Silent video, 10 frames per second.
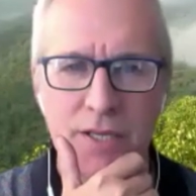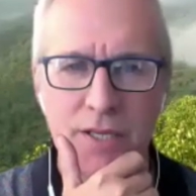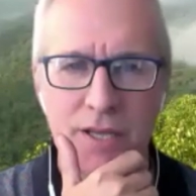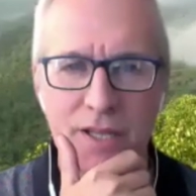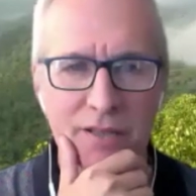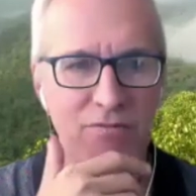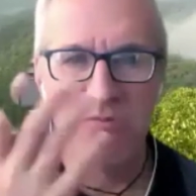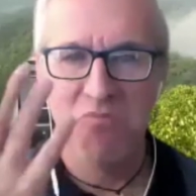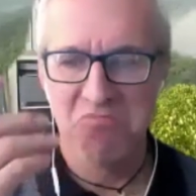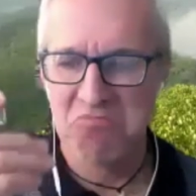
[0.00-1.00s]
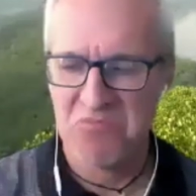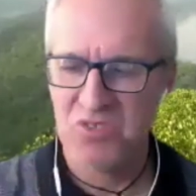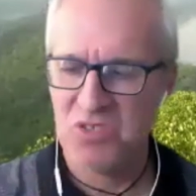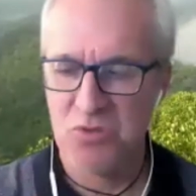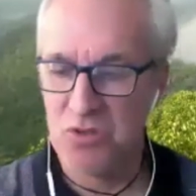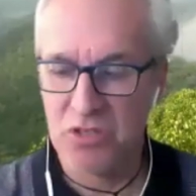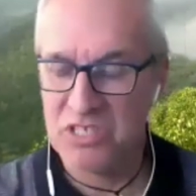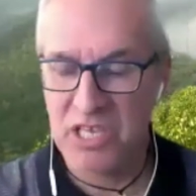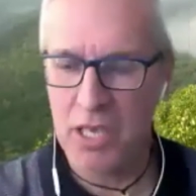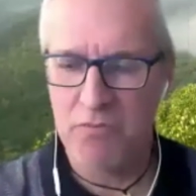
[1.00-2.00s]
and student
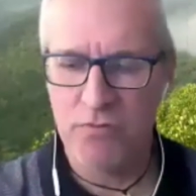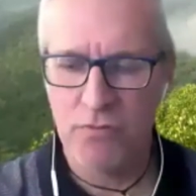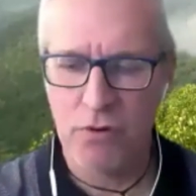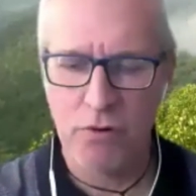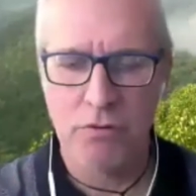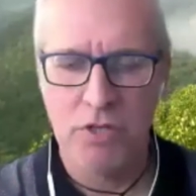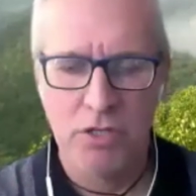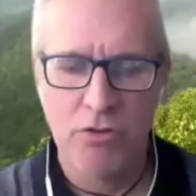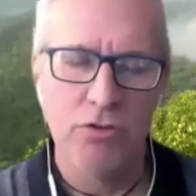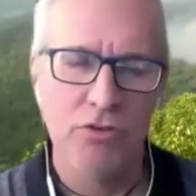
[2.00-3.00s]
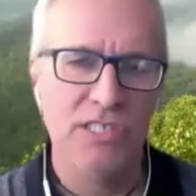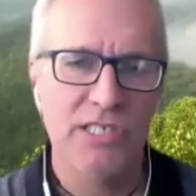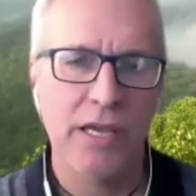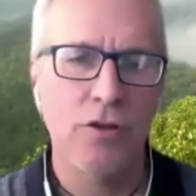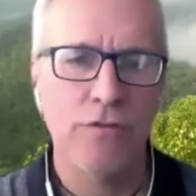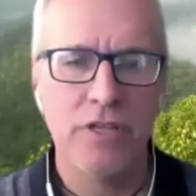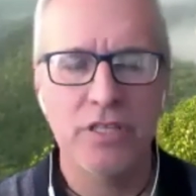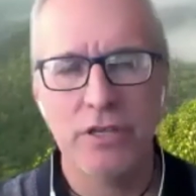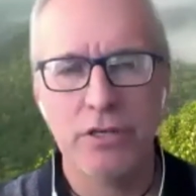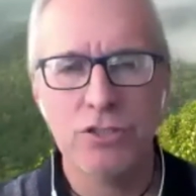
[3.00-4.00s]
came for, you know, this kind of
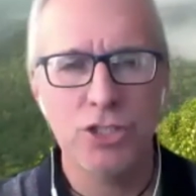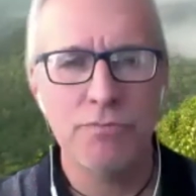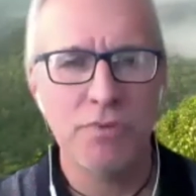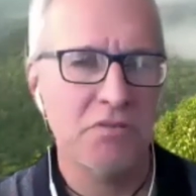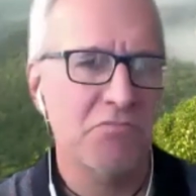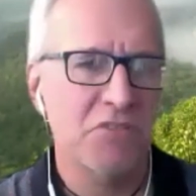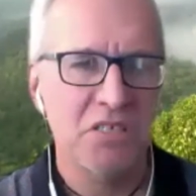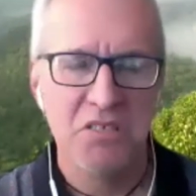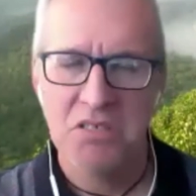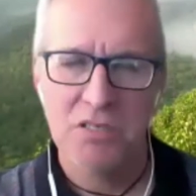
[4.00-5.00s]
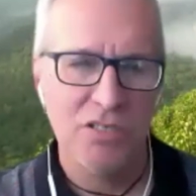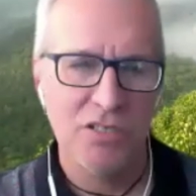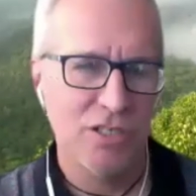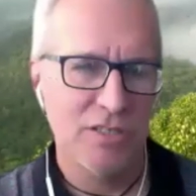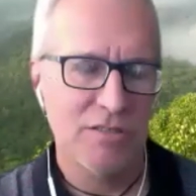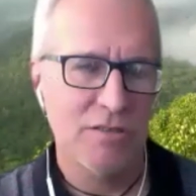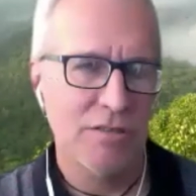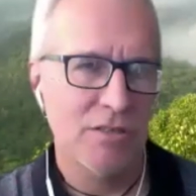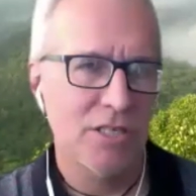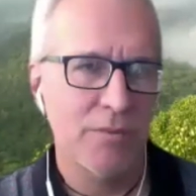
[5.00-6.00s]
internship, and he just
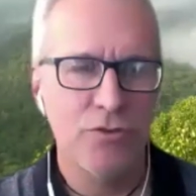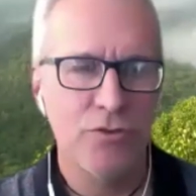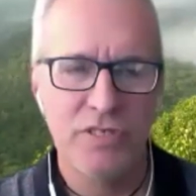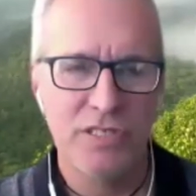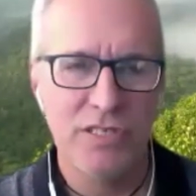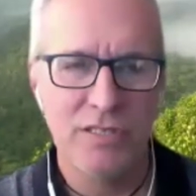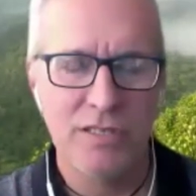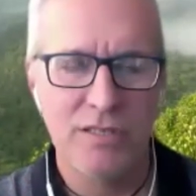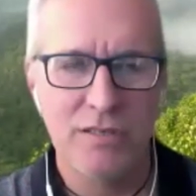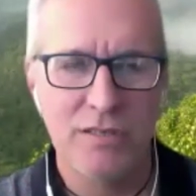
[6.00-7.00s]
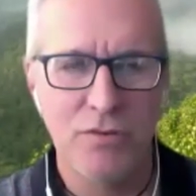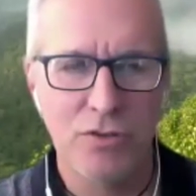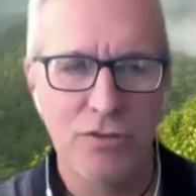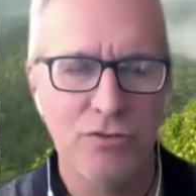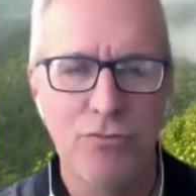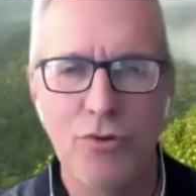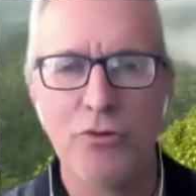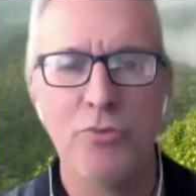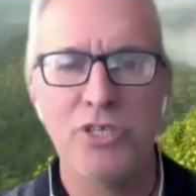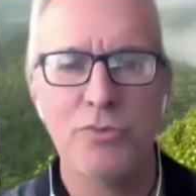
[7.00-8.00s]
came to visit, and he wanted to work
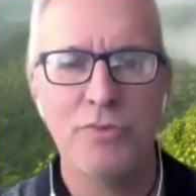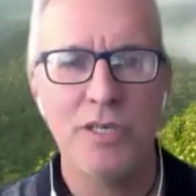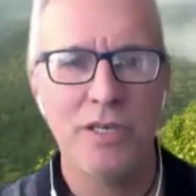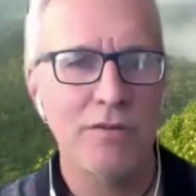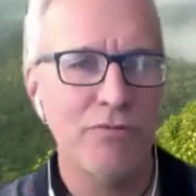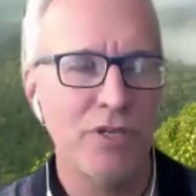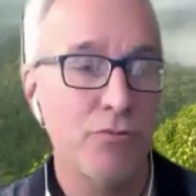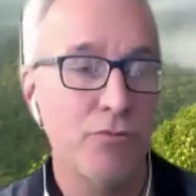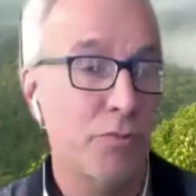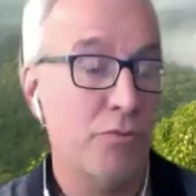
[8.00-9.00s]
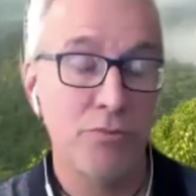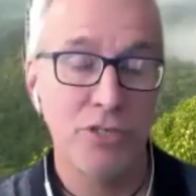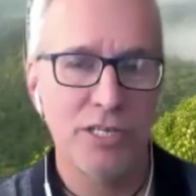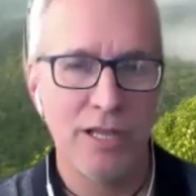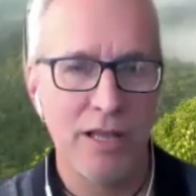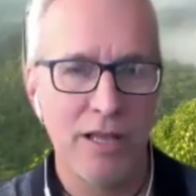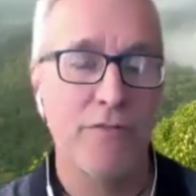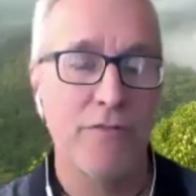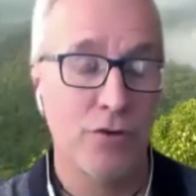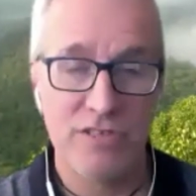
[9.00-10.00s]
with me, and we published.
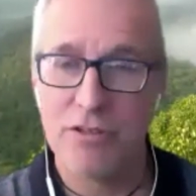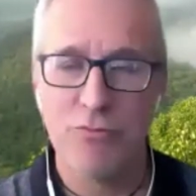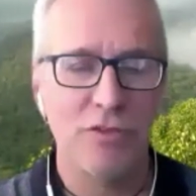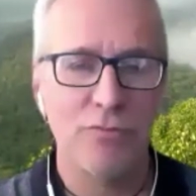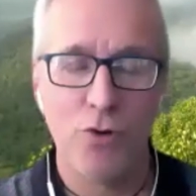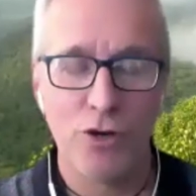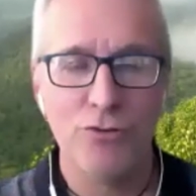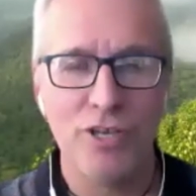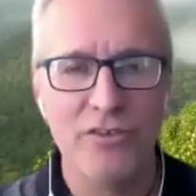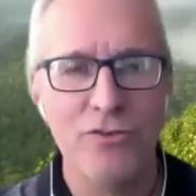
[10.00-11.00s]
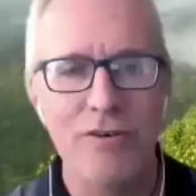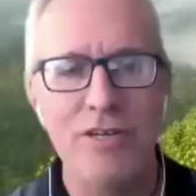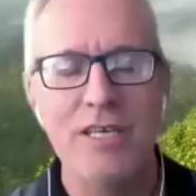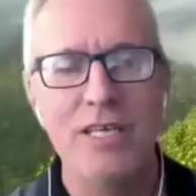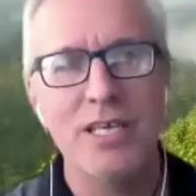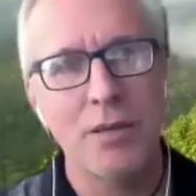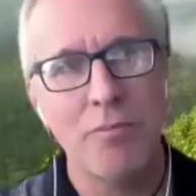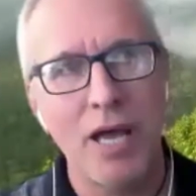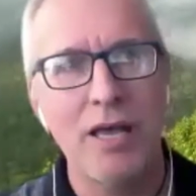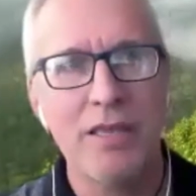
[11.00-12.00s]
After that, we worked together. He came
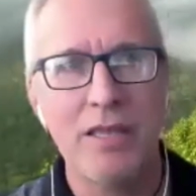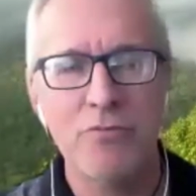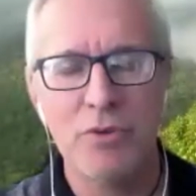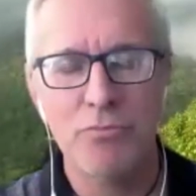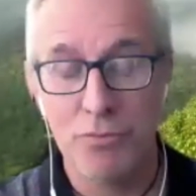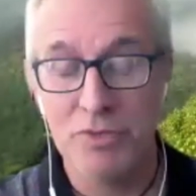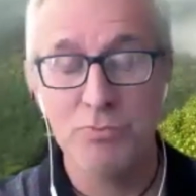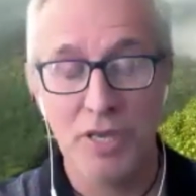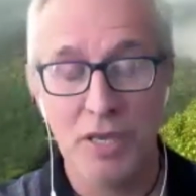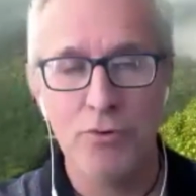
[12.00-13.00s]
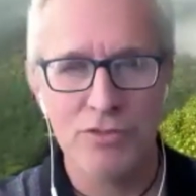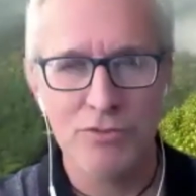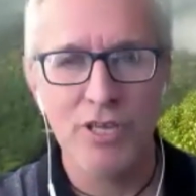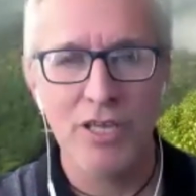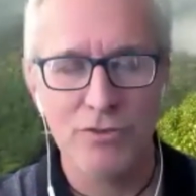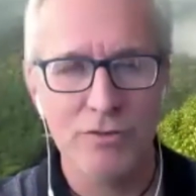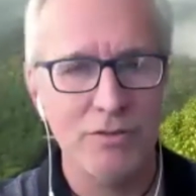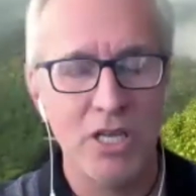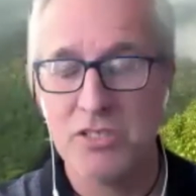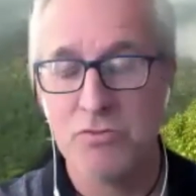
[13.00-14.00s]
back, and we published papers together.
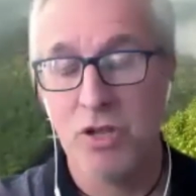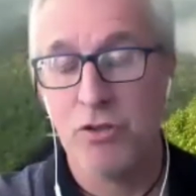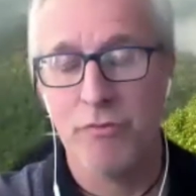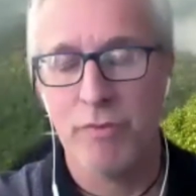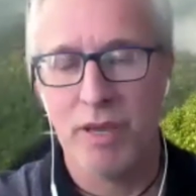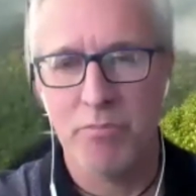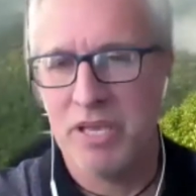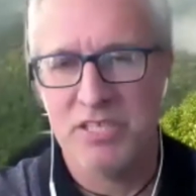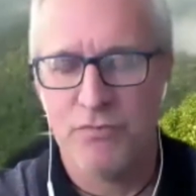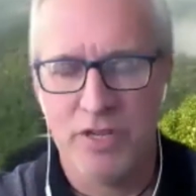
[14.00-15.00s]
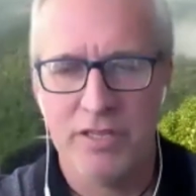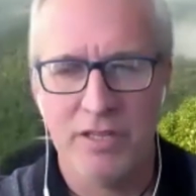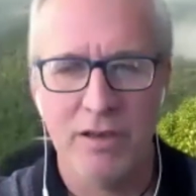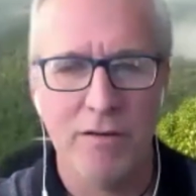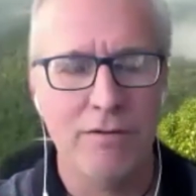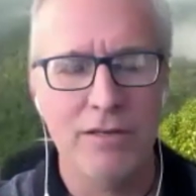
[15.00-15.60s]
It's one of my best friends now in